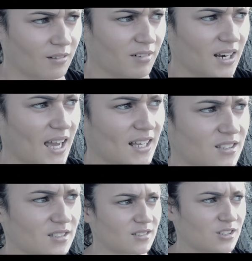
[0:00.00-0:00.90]
relate
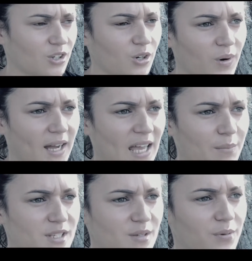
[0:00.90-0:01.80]
to who I
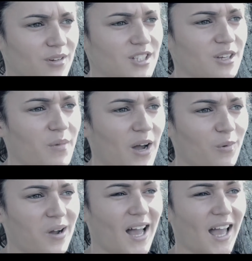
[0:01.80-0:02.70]
am as a person. My
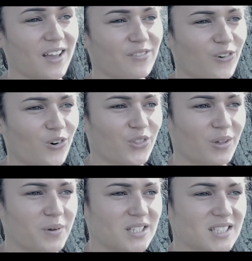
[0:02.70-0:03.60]
why for
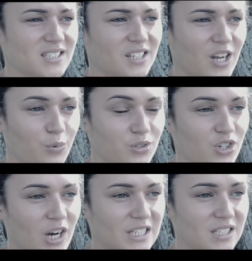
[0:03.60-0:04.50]
the business that I was
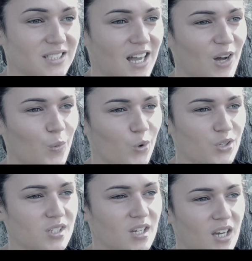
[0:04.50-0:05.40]
trying to start
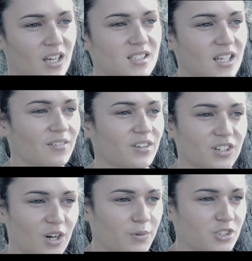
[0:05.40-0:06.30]
was to give it
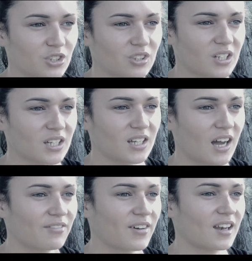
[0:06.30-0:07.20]
an opportunity.
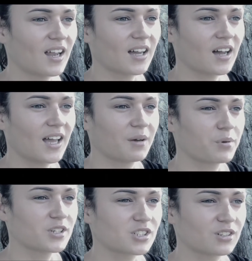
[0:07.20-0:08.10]
I felt like I had
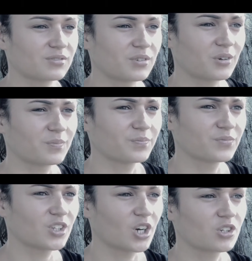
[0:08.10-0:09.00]
pressure from,
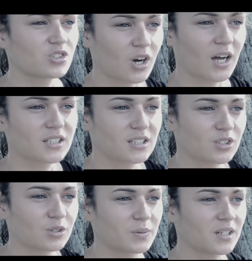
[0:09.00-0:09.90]
you know, trying to
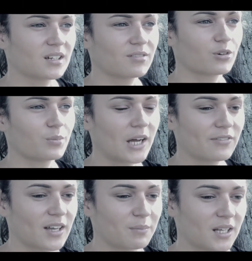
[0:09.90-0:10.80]
do better for my
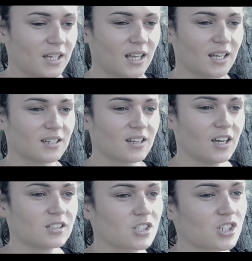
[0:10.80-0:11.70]
family and
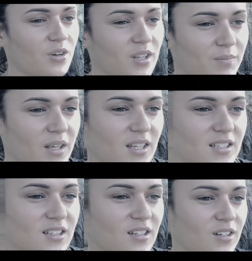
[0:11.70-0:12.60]
to show them that
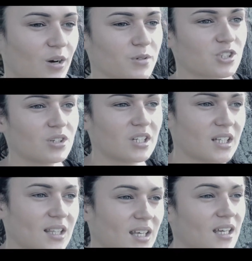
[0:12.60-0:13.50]
there's an
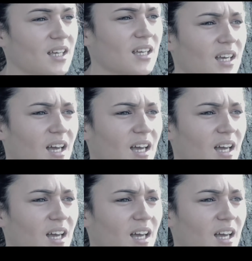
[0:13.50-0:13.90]
opportunity there,